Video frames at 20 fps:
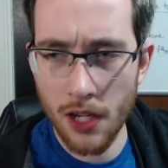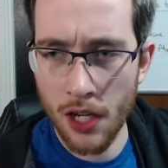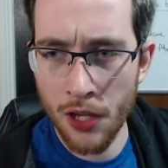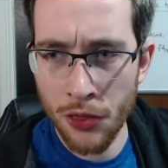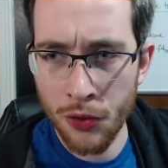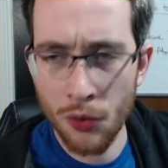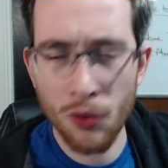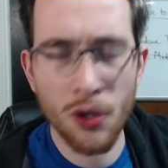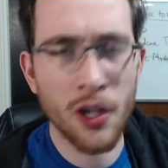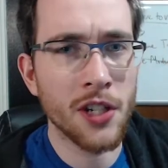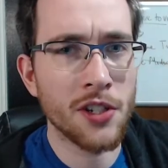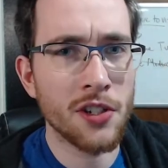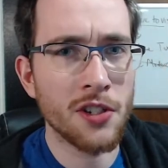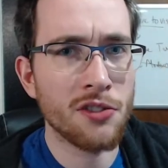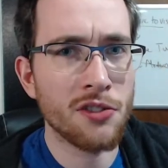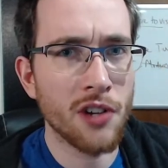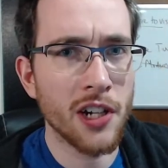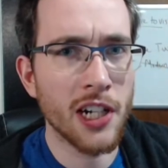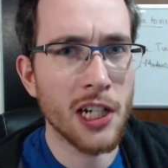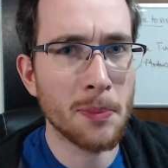I thought I'd
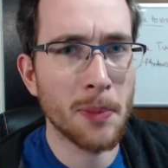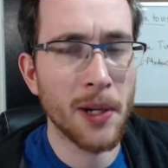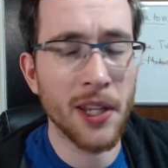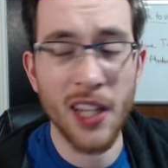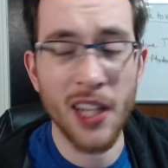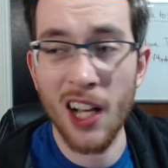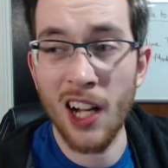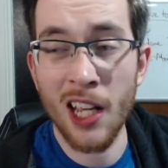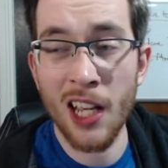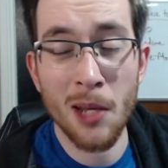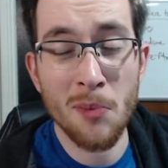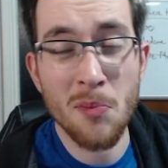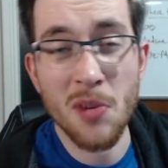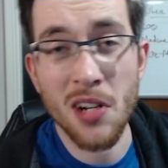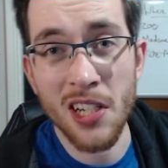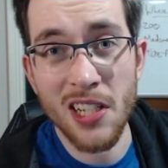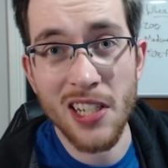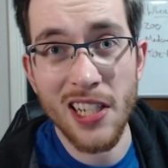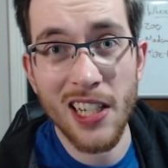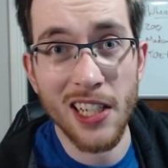just try and explain that. I am
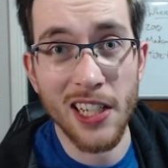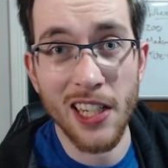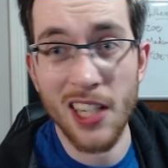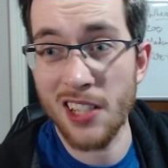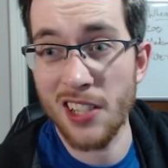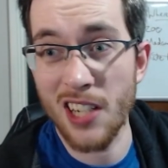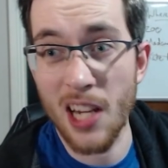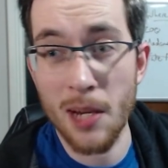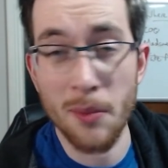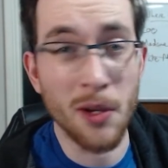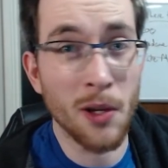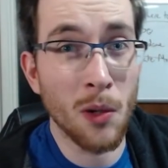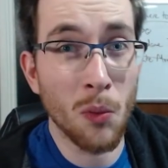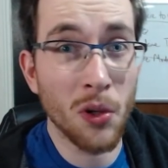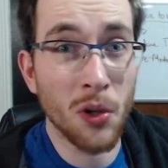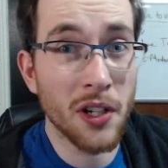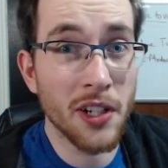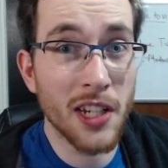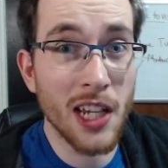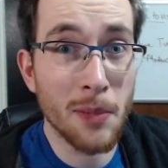ideally actually aiming at
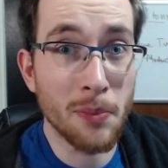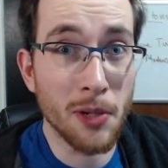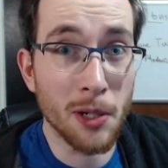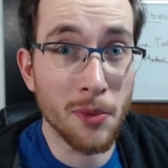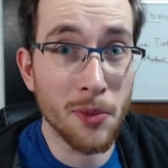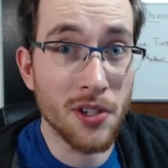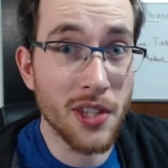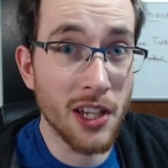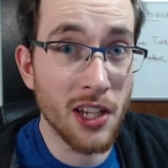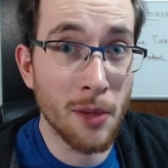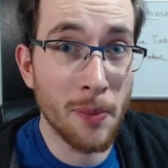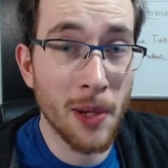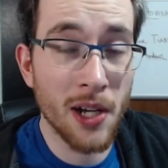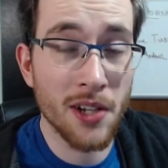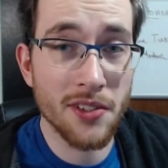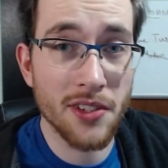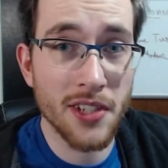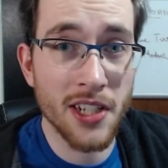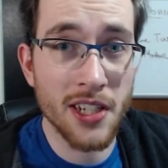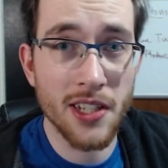one a day, pretty much
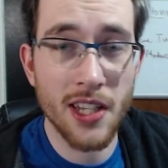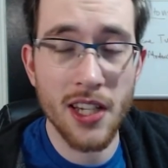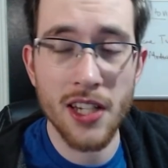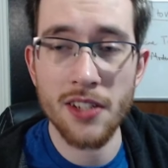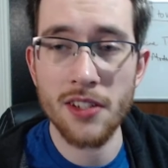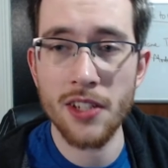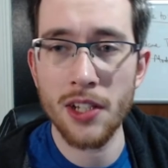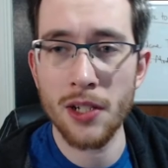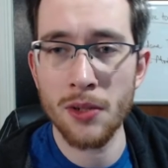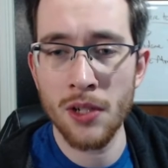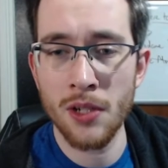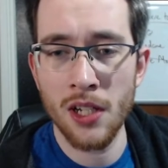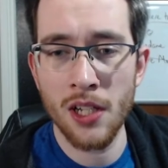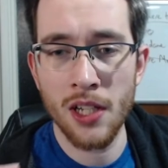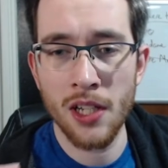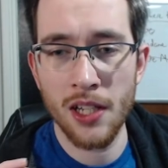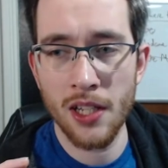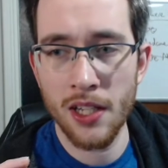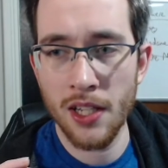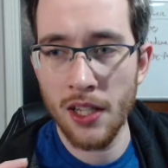thereabouts these days. So
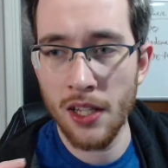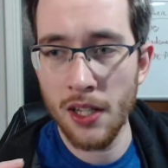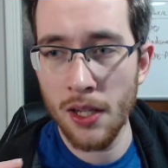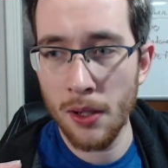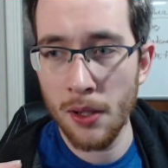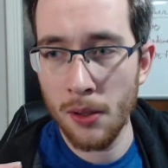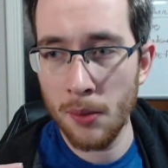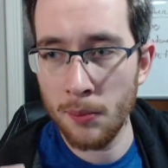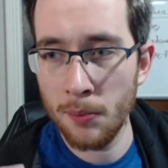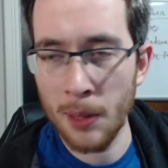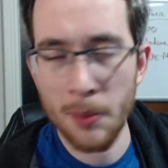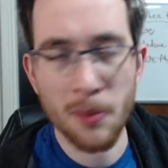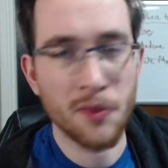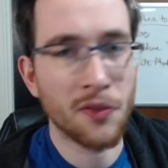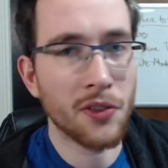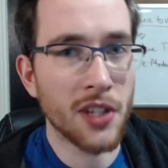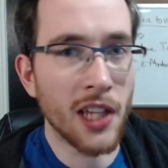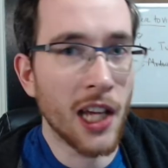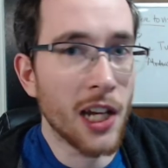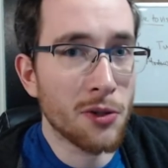Maybe
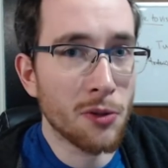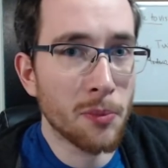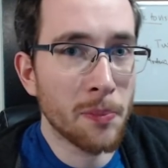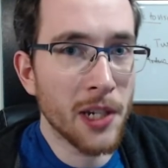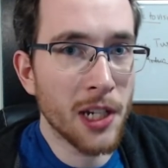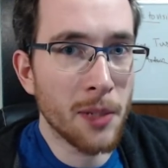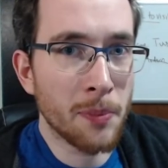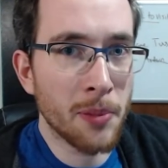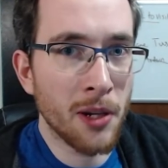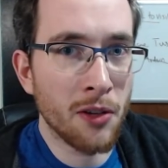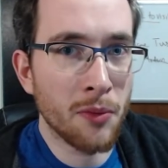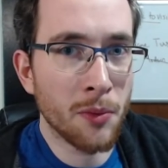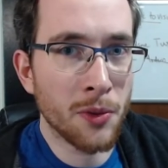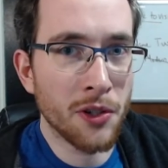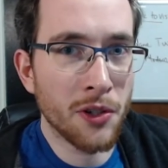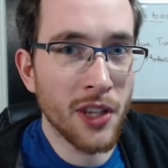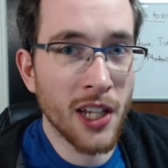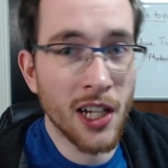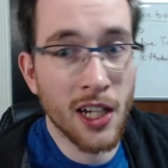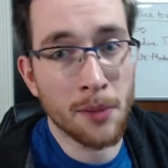for the actual beta period we
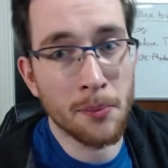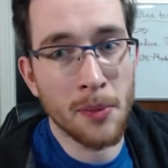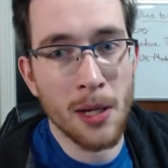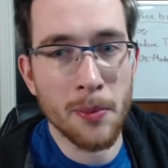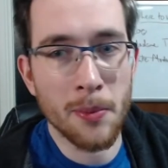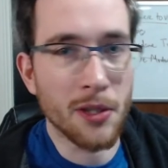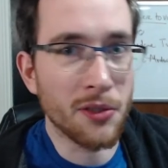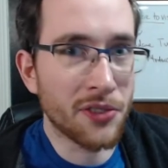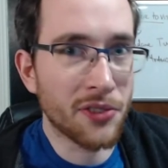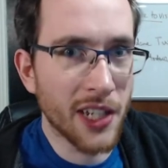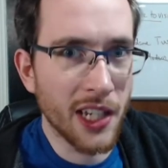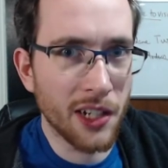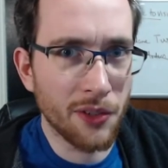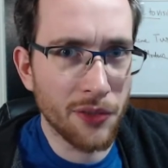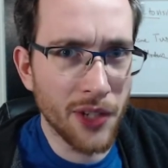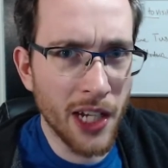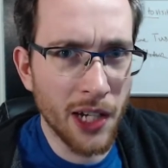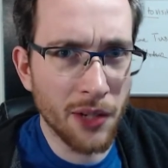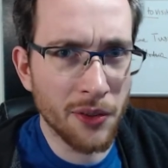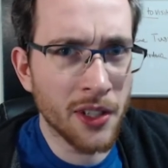do that, and maybe it'll scale
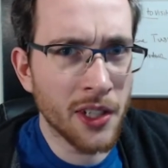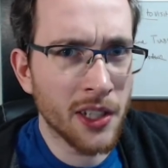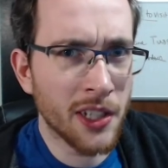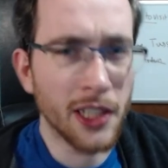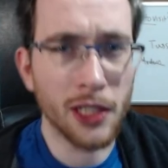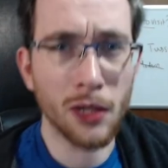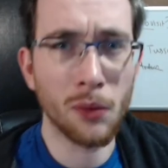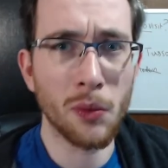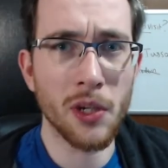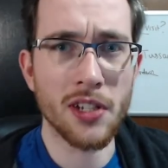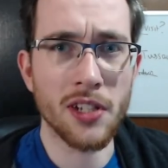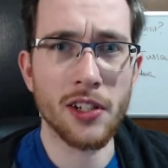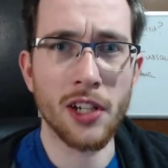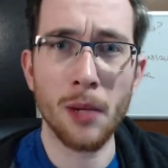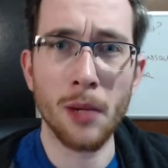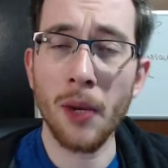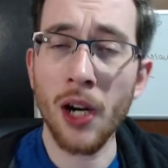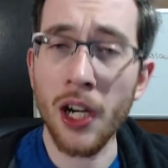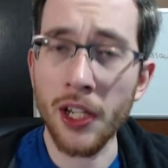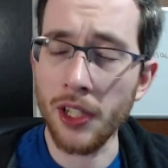down in the weeks to
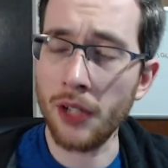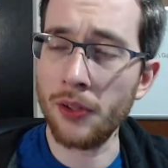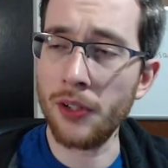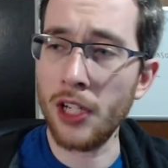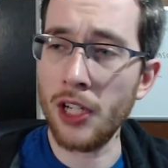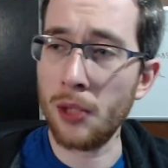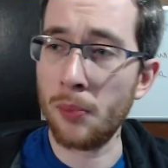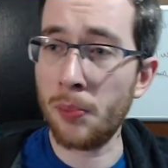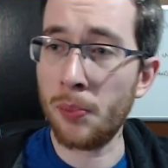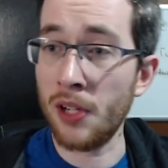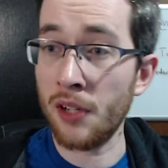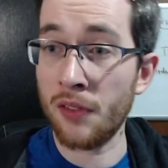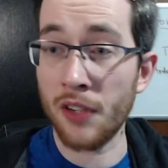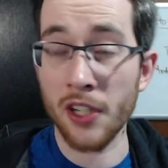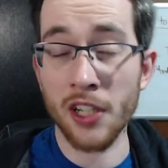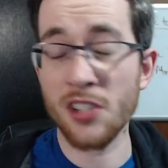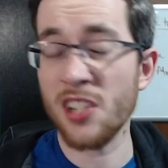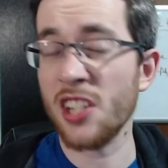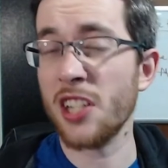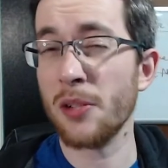come. I don't know. But if I
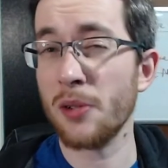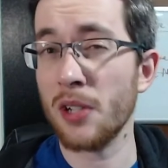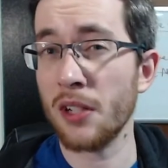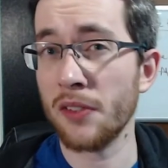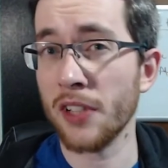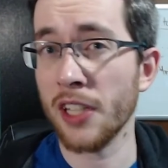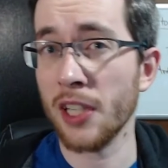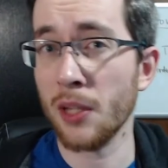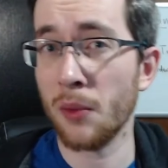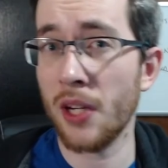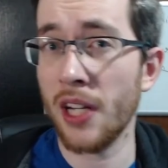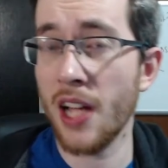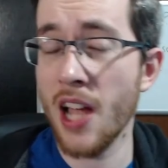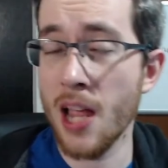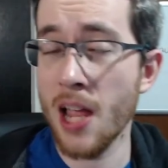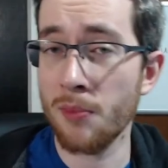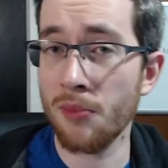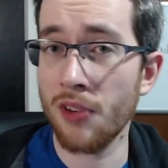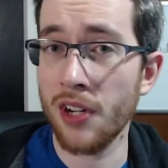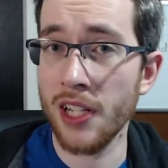continue loving it the way I
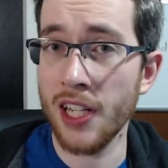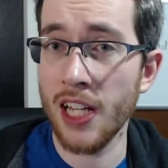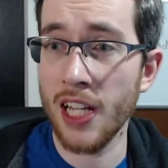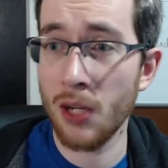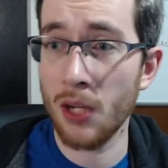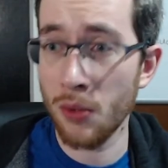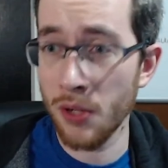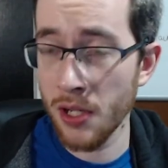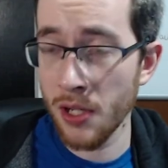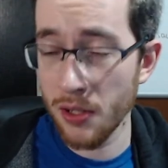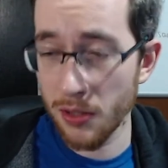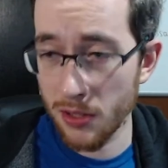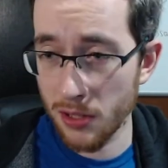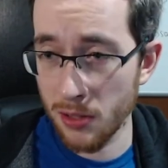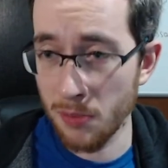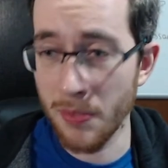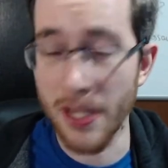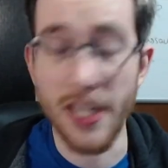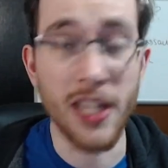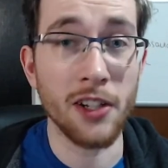am right now, you
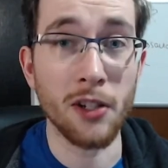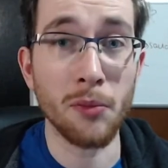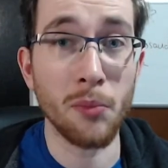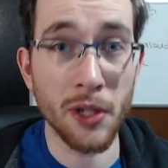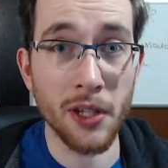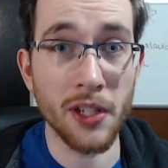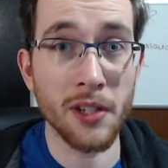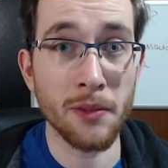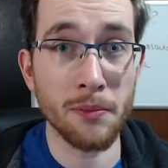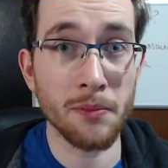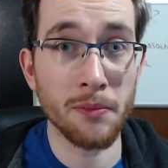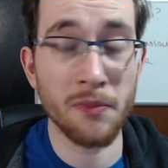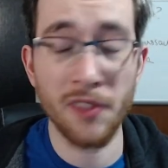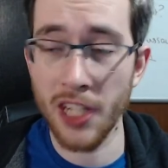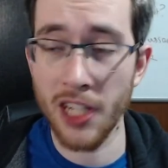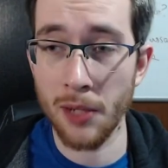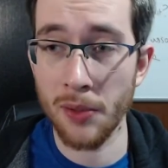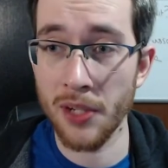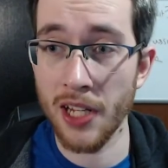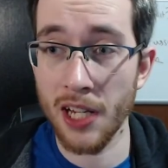may end up with a
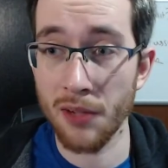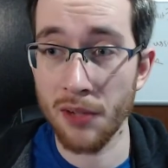video a day